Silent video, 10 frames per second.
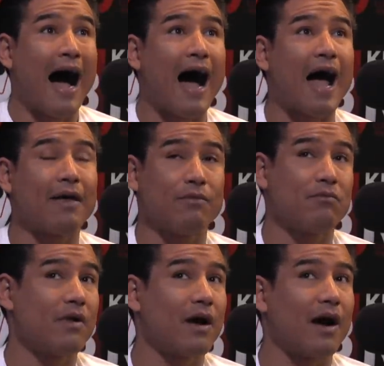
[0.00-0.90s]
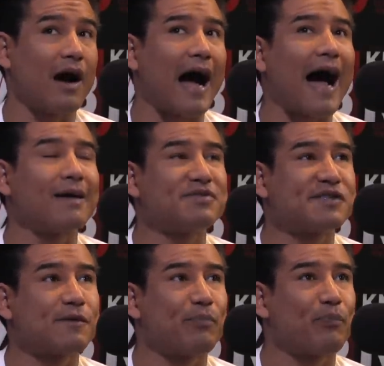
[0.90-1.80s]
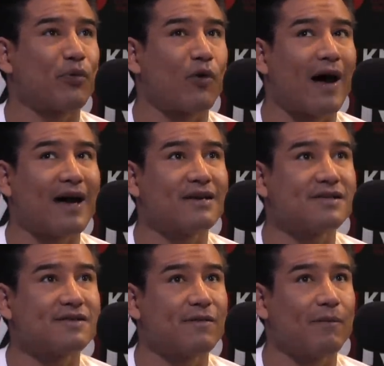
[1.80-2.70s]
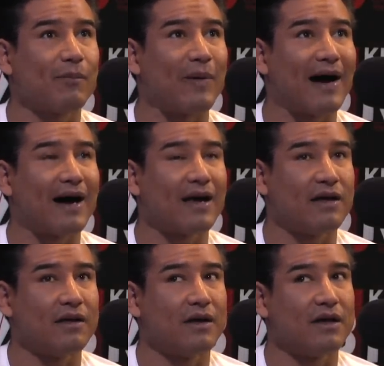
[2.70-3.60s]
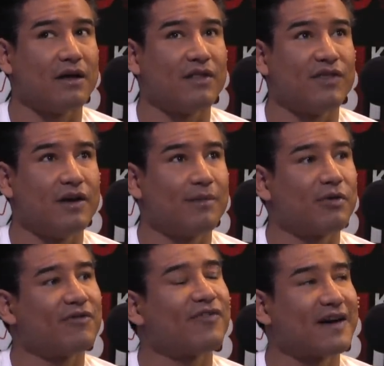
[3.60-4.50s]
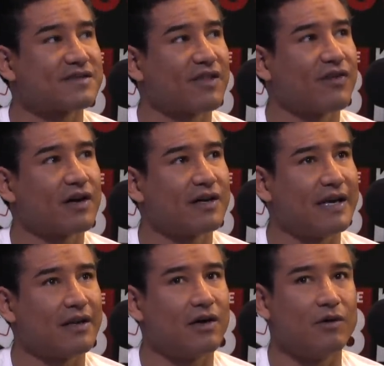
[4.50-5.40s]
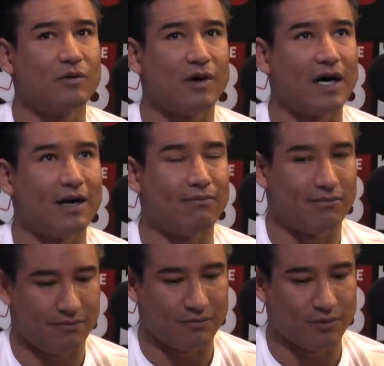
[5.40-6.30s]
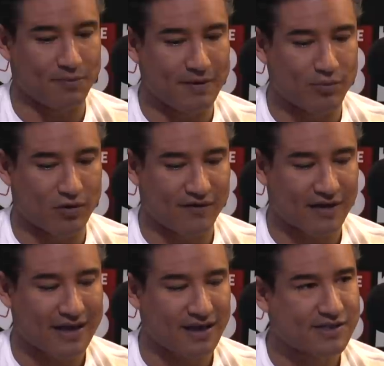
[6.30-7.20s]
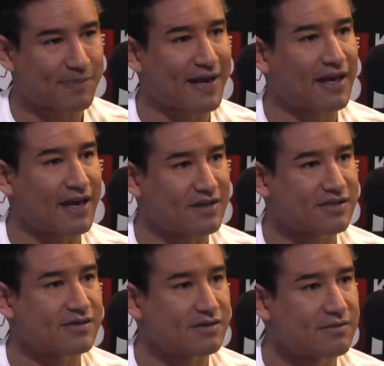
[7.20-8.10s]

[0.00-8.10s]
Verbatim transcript: I, am surprised by the number of fights. I thought Canelo um, would be more of a case by case